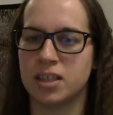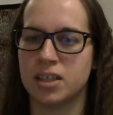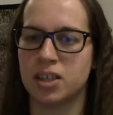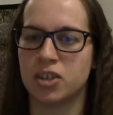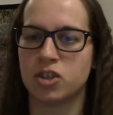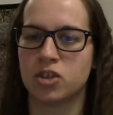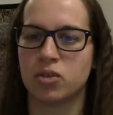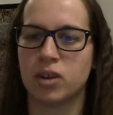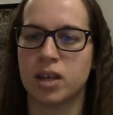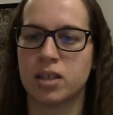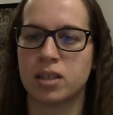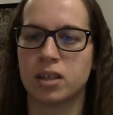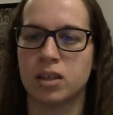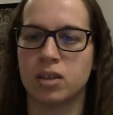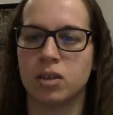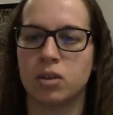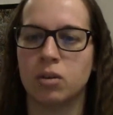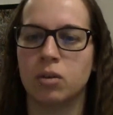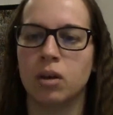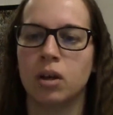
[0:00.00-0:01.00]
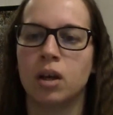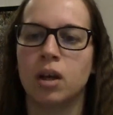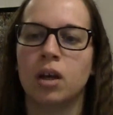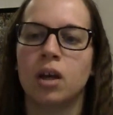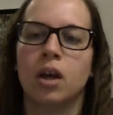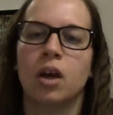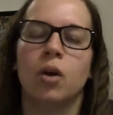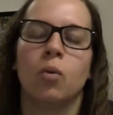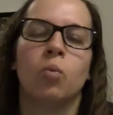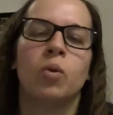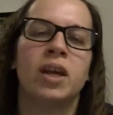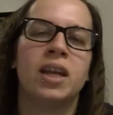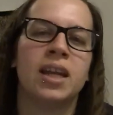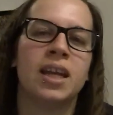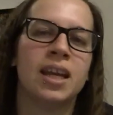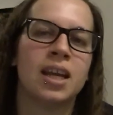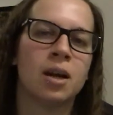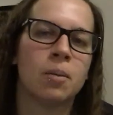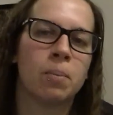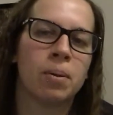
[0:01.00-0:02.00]
interesting too. We
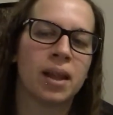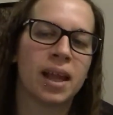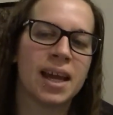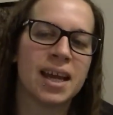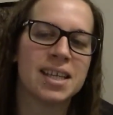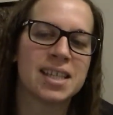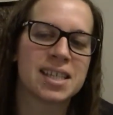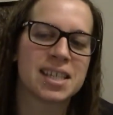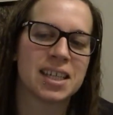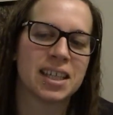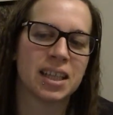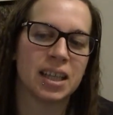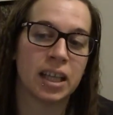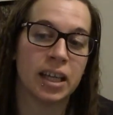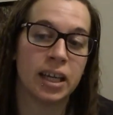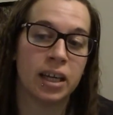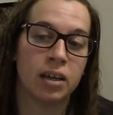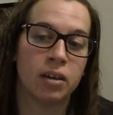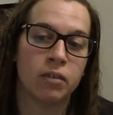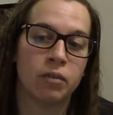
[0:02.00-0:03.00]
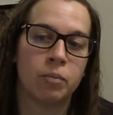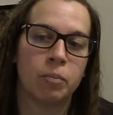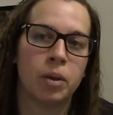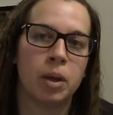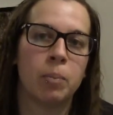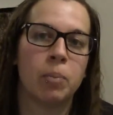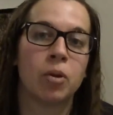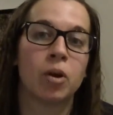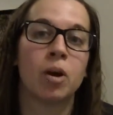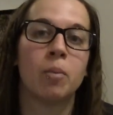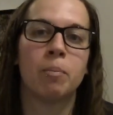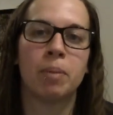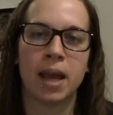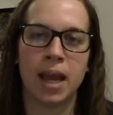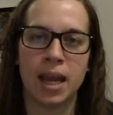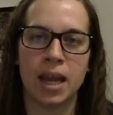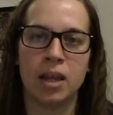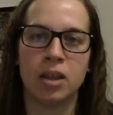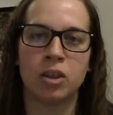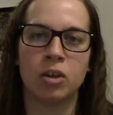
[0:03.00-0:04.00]
need a place to live. People are
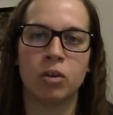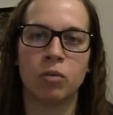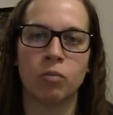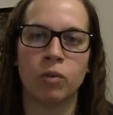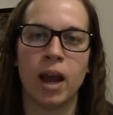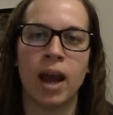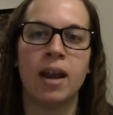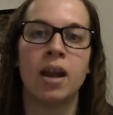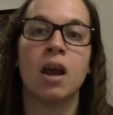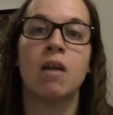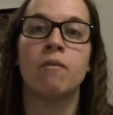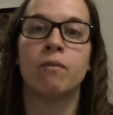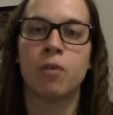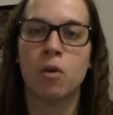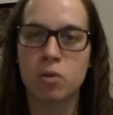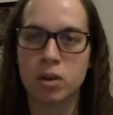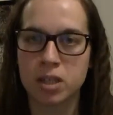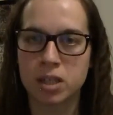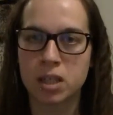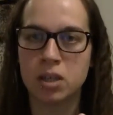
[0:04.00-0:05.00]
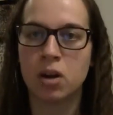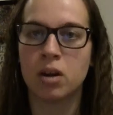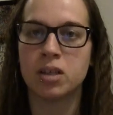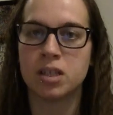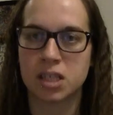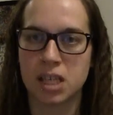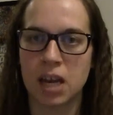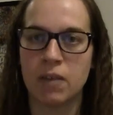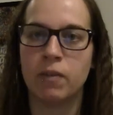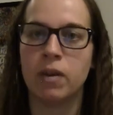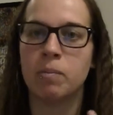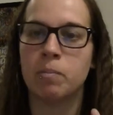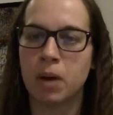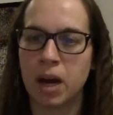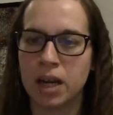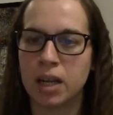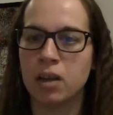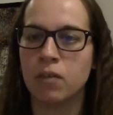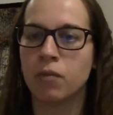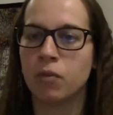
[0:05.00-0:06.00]
paying their rent and focusing on saving
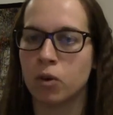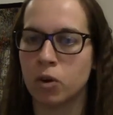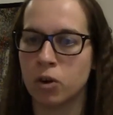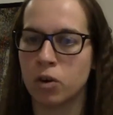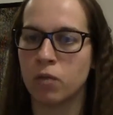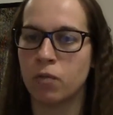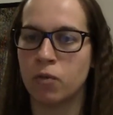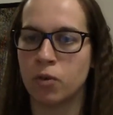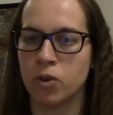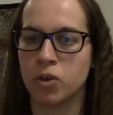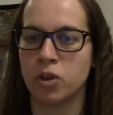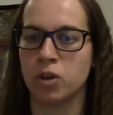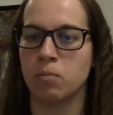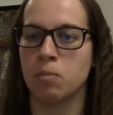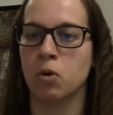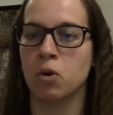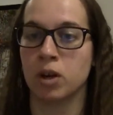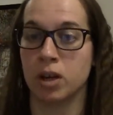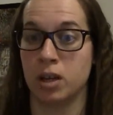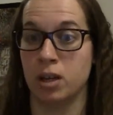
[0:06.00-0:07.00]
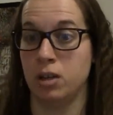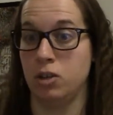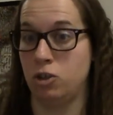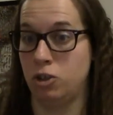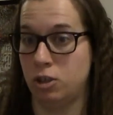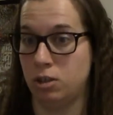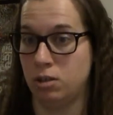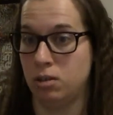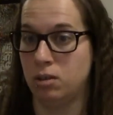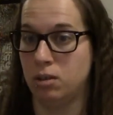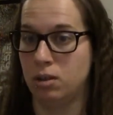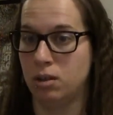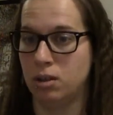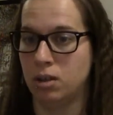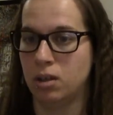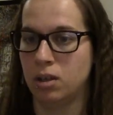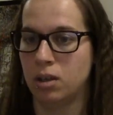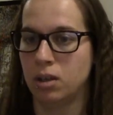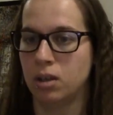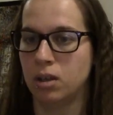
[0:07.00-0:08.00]
money for their mortgage.
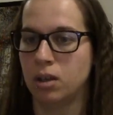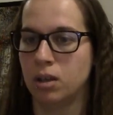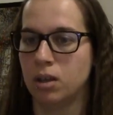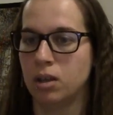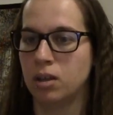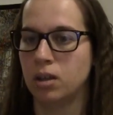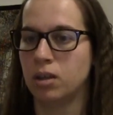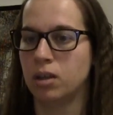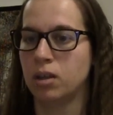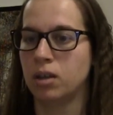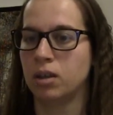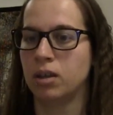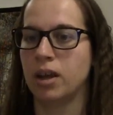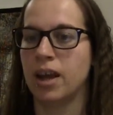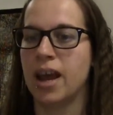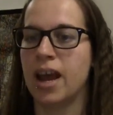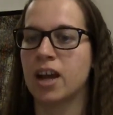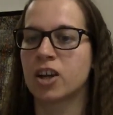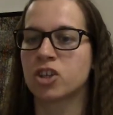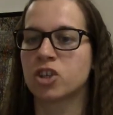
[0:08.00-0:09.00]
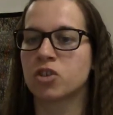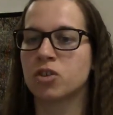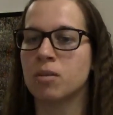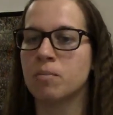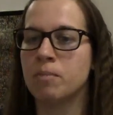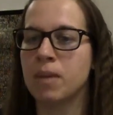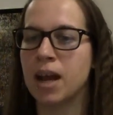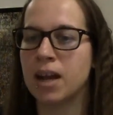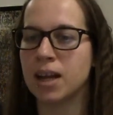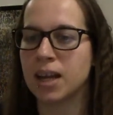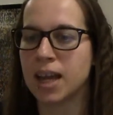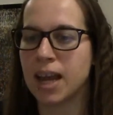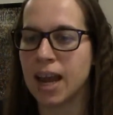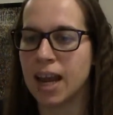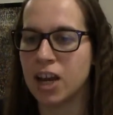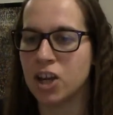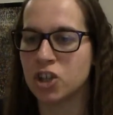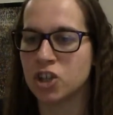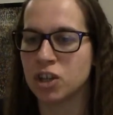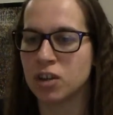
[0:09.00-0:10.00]
Extra
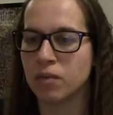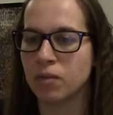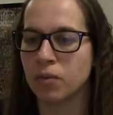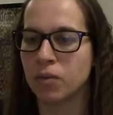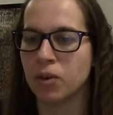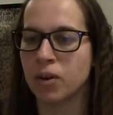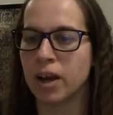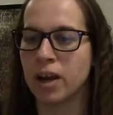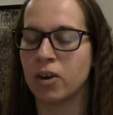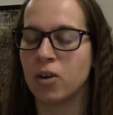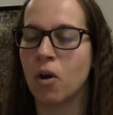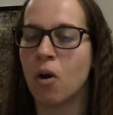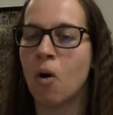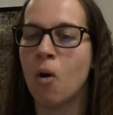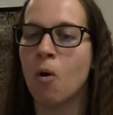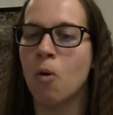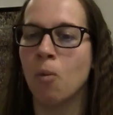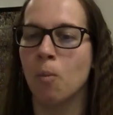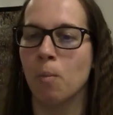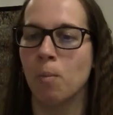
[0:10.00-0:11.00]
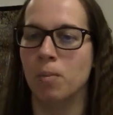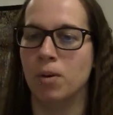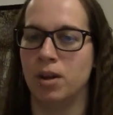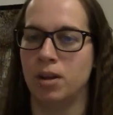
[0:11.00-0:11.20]
medication for at home.